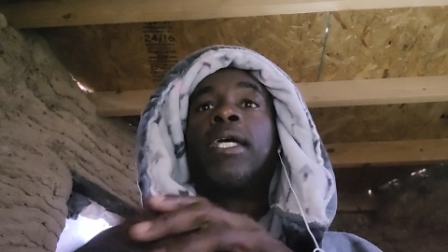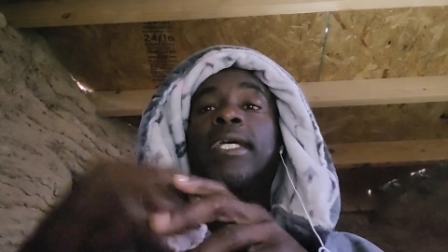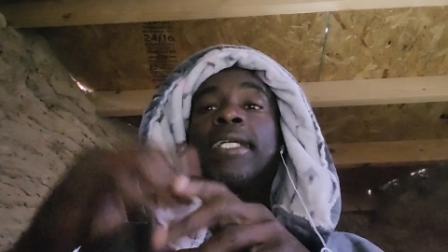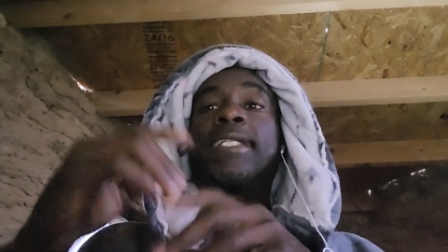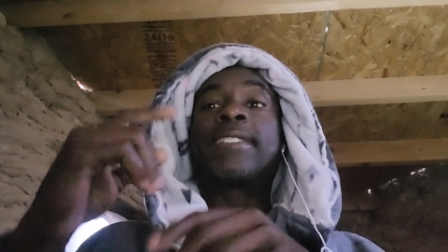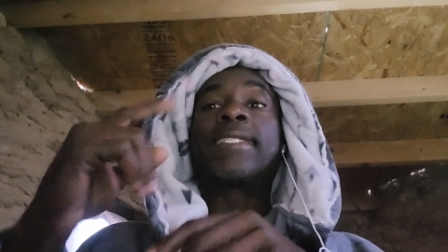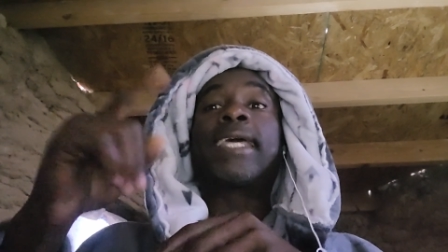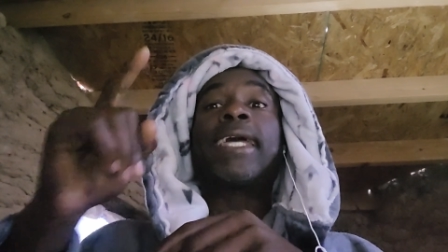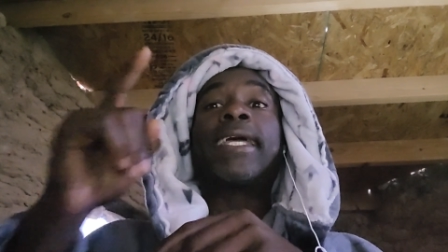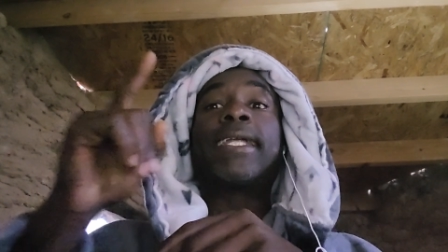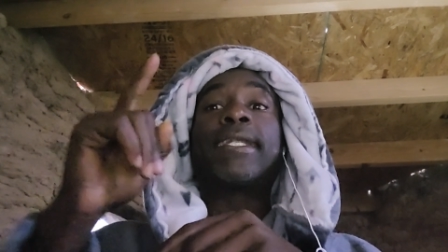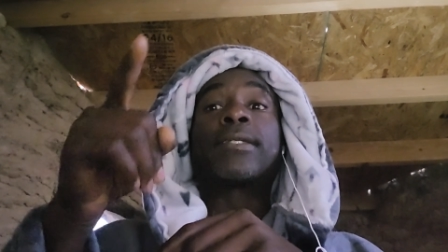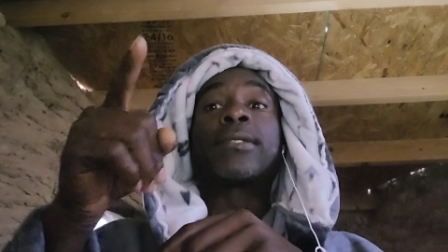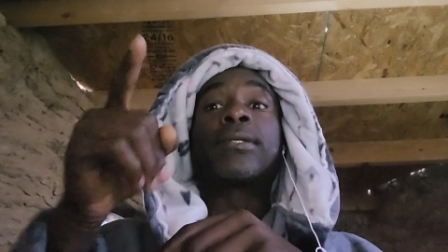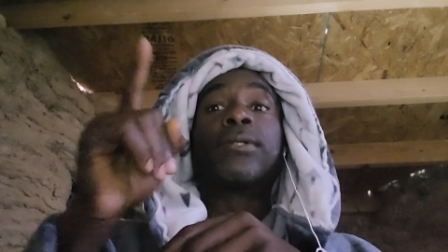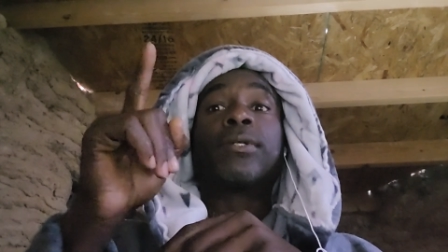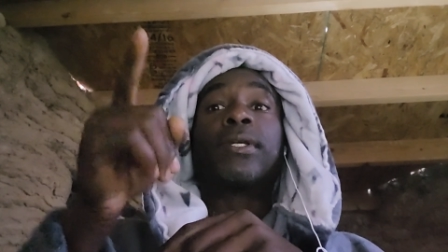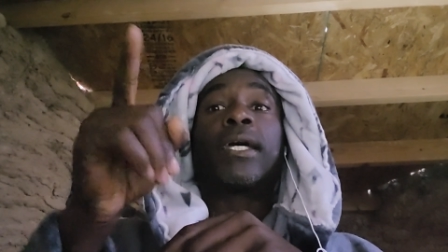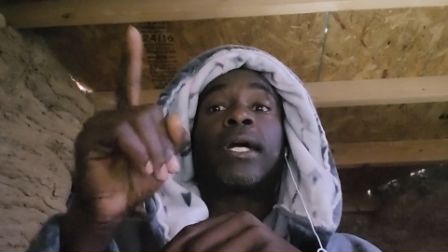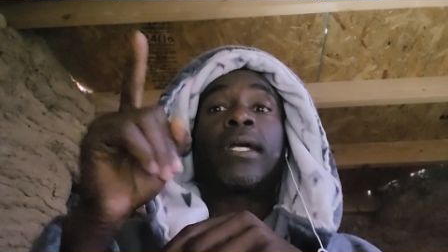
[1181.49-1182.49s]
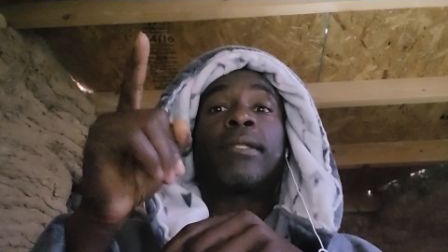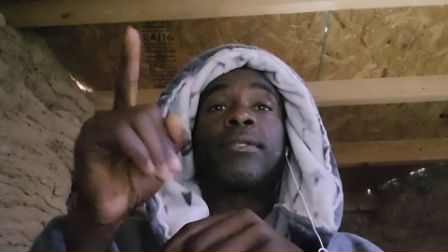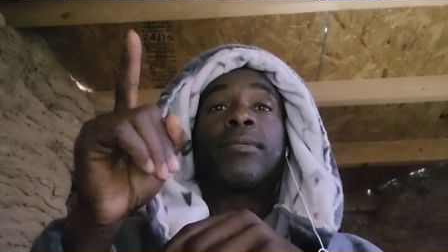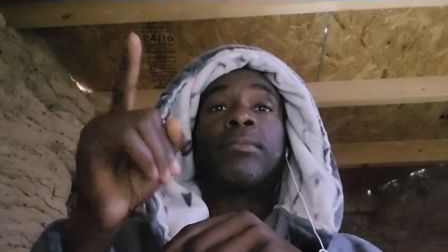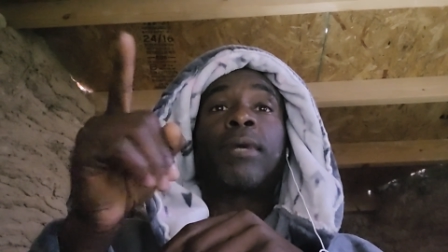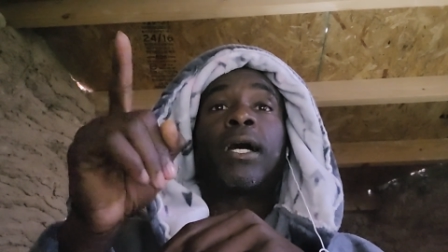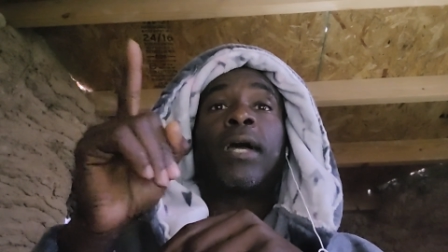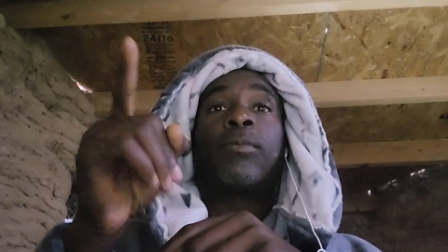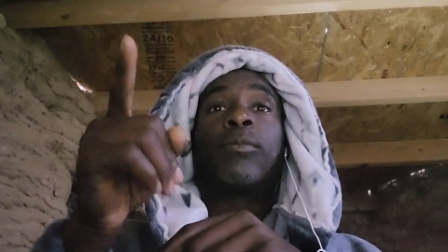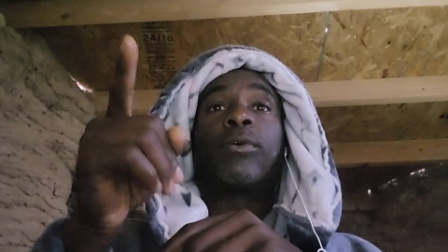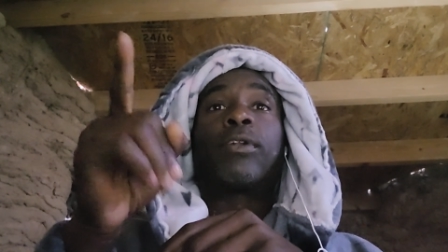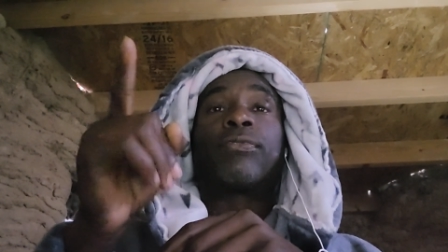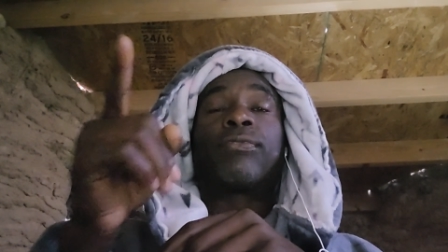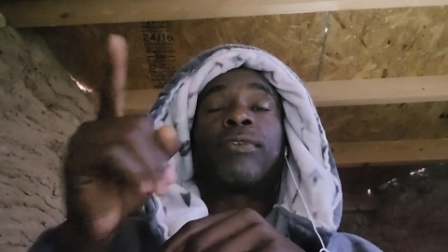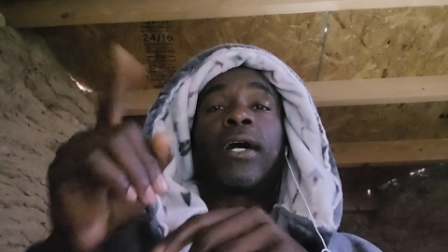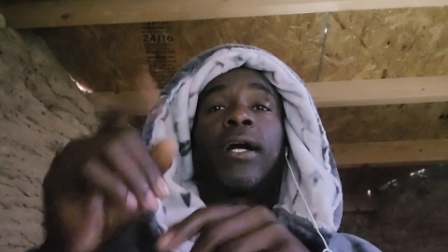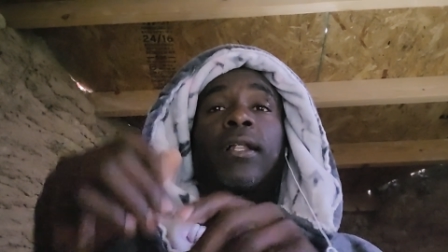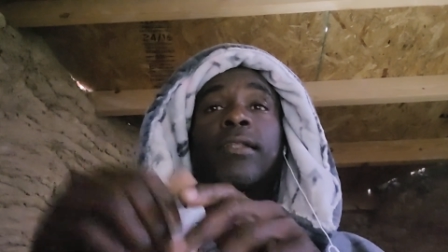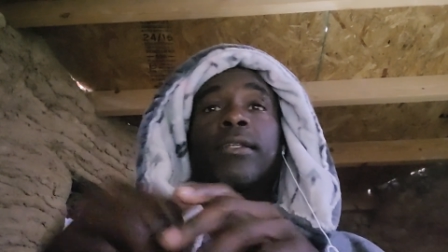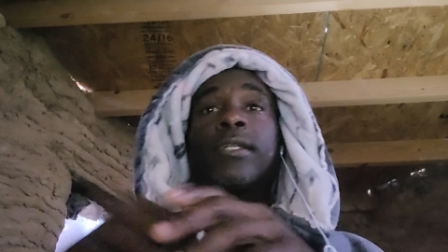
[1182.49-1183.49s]
Insane Tuna, you might want to
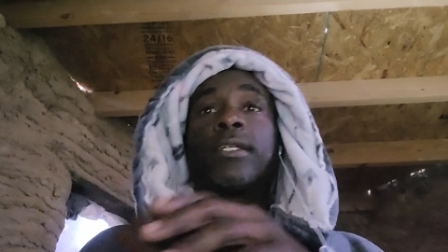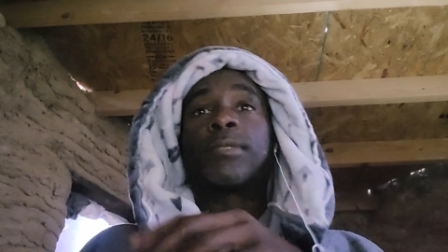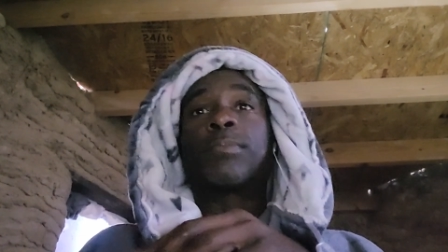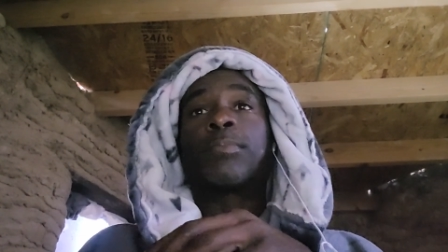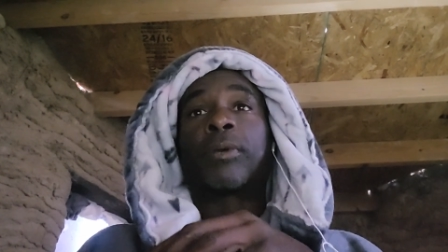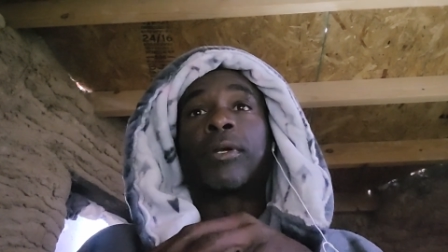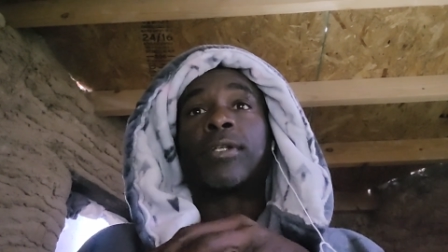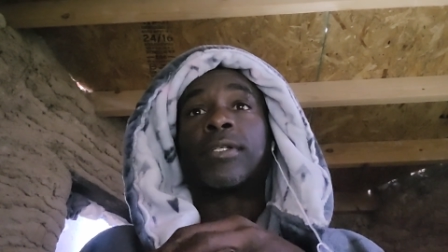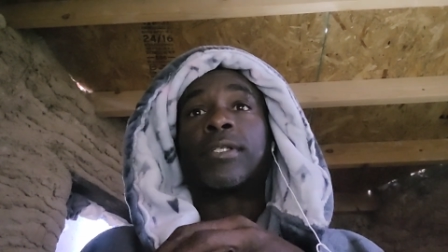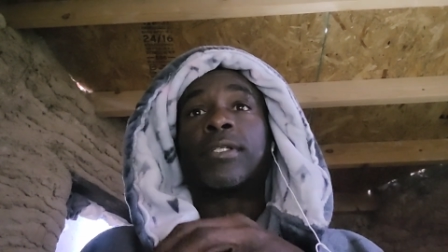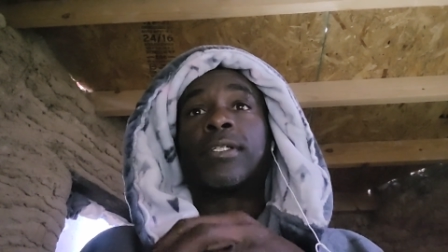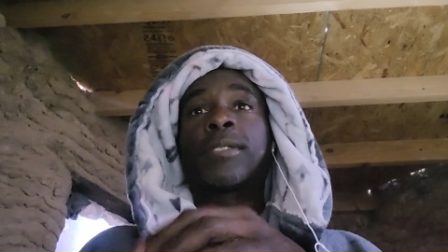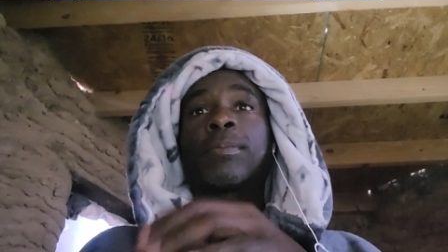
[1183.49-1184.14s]
follow this person.